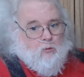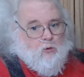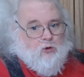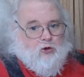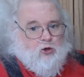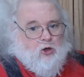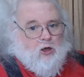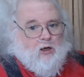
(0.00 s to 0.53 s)

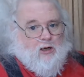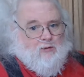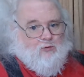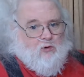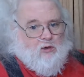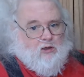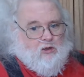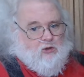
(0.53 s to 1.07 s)
But you can
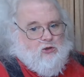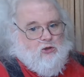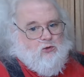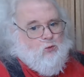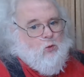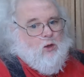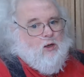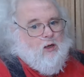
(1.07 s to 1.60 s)
never eat
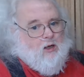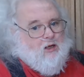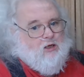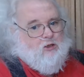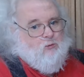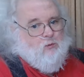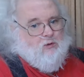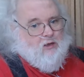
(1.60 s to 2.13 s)
just one
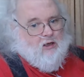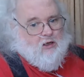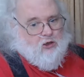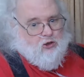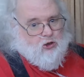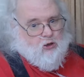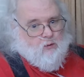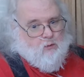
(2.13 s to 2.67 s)
Lay's
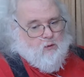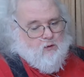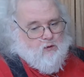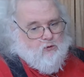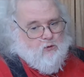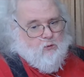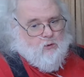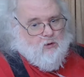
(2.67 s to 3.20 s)
potato chip.
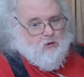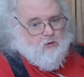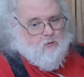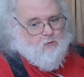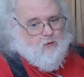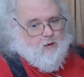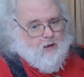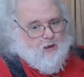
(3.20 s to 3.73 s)
There's a reason
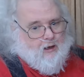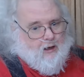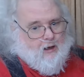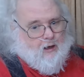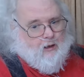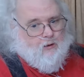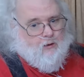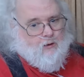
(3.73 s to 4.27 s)
for that
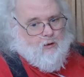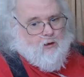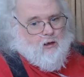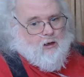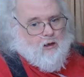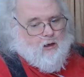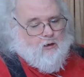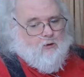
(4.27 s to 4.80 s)
ad.
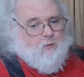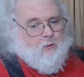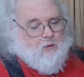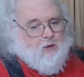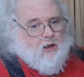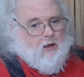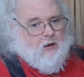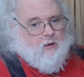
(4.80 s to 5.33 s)

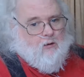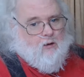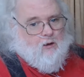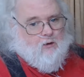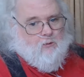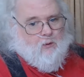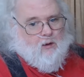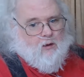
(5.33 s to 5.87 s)

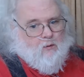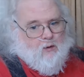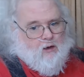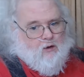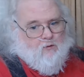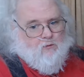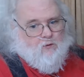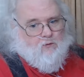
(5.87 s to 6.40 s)
Has been
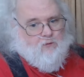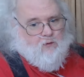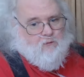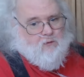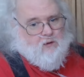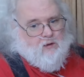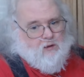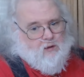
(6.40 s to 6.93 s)
around for
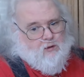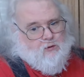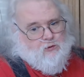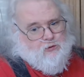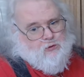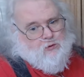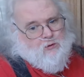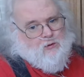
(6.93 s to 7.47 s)
50
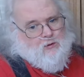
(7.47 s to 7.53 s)
years.